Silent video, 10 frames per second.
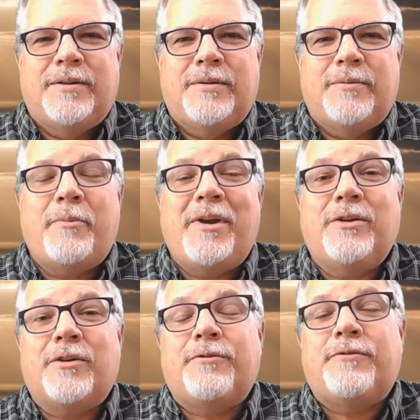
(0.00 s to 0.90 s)
what we
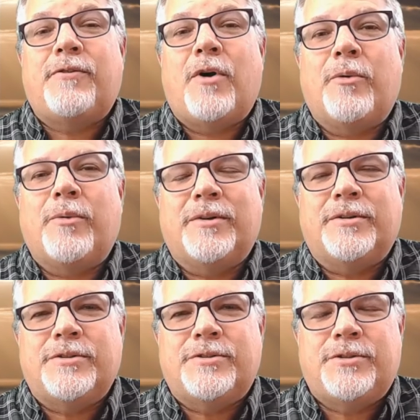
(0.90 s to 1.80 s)
look forward
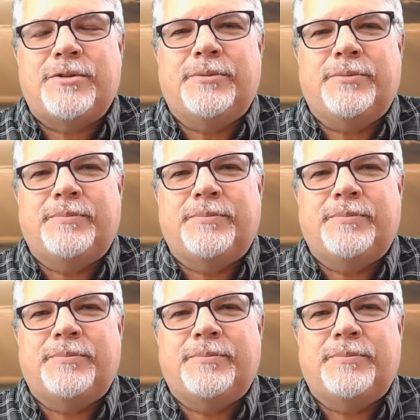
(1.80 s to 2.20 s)
to.